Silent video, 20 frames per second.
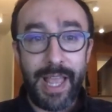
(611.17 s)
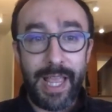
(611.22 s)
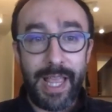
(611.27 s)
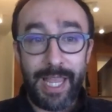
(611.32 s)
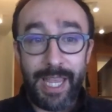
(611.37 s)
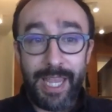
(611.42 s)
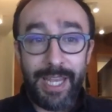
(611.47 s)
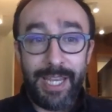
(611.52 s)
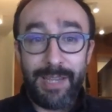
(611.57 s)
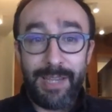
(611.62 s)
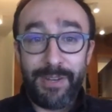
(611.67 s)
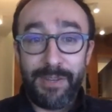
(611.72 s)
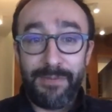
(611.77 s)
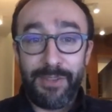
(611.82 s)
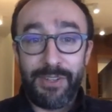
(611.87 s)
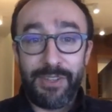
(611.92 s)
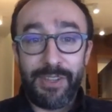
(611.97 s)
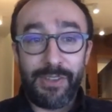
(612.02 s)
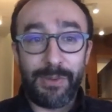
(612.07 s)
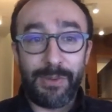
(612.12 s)
And, even if
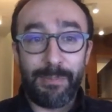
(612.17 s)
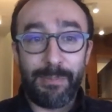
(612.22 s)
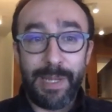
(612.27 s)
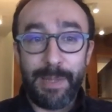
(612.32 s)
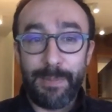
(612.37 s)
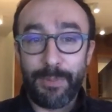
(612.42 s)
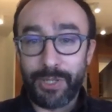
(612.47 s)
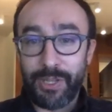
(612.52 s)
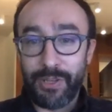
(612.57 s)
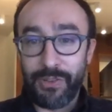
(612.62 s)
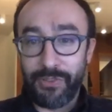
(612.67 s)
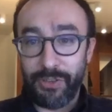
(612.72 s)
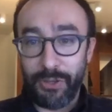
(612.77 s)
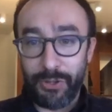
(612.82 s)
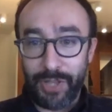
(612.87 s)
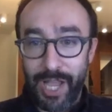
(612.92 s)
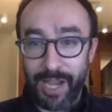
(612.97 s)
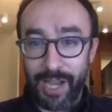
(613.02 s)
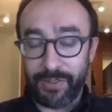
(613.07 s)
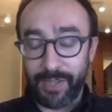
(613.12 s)
it doesn't, people can
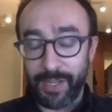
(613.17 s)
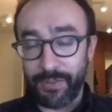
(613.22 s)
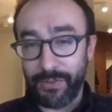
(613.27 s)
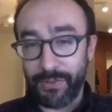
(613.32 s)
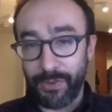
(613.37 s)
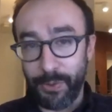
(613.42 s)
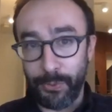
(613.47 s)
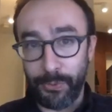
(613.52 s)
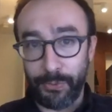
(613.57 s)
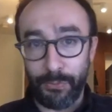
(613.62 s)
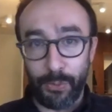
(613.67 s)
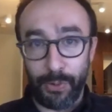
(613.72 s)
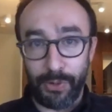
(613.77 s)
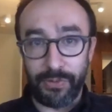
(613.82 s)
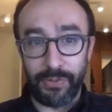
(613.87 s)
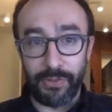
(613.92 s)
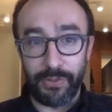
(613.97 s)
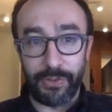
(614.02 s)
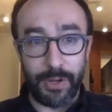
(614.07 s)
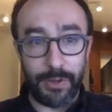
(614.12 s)
still access those
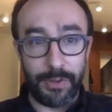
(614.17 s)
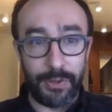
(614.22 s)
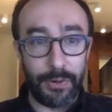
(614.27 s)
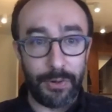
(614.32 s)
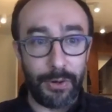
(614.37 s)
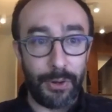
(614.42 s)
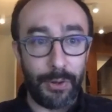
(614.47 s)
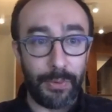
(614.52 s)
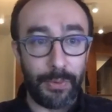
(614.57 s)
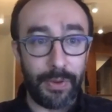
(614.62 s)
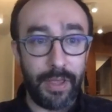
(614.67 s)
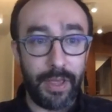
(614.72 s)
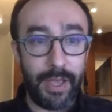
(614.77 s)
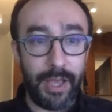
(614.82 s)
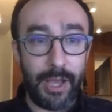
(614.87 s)
voices on their own.